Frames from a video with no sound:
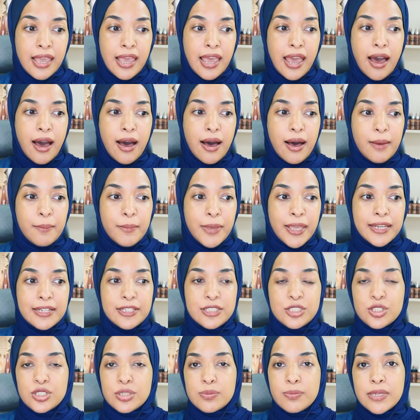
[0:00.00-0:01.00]
and it
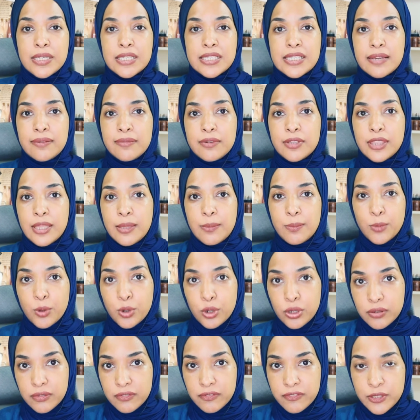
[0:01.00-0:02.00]
just makes everything more
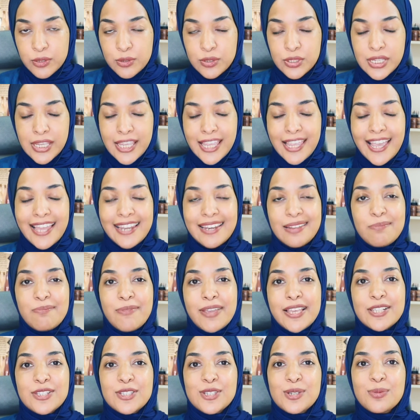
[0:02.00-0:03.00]
confusing and it
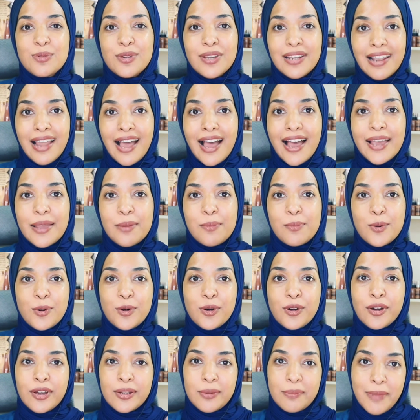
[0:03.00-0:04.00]
makes you rely more
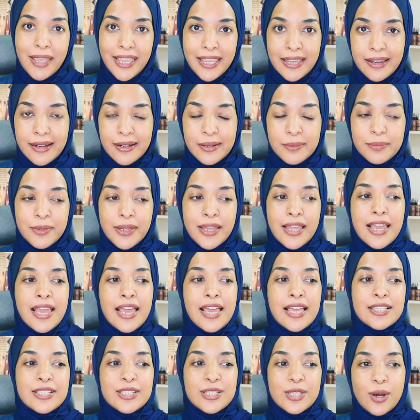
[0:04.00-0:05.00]
on makeup.
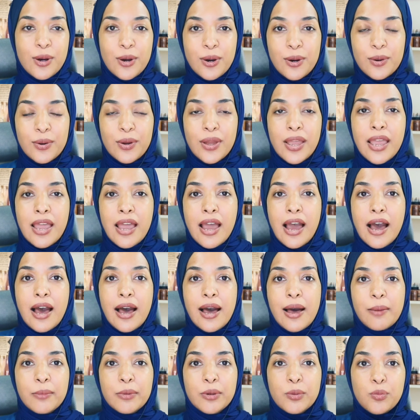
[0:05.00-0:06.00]
So
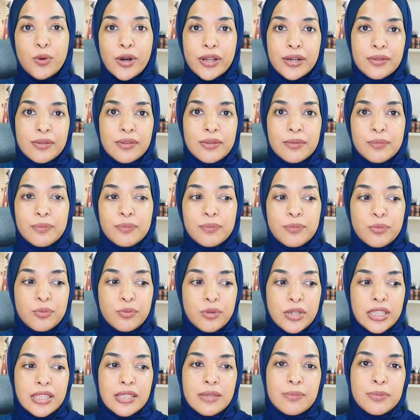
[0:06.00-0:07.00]
one of the
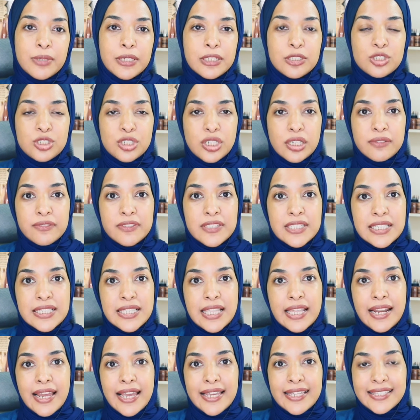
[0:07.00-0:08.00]
really big shifts
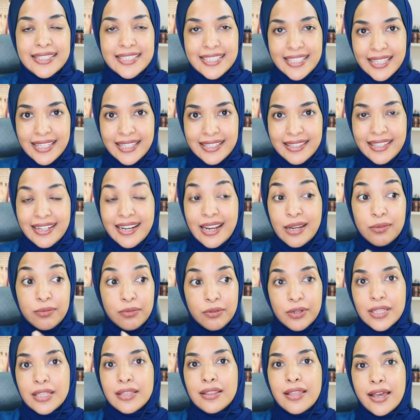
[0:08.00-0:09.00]
that I did, that I
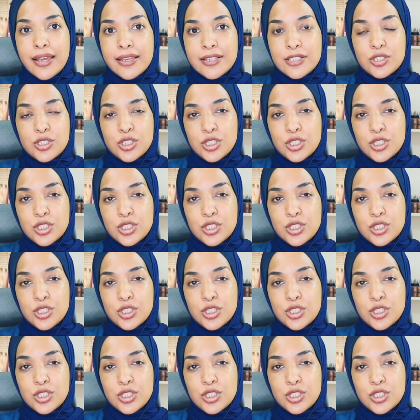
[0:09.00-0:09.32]
realized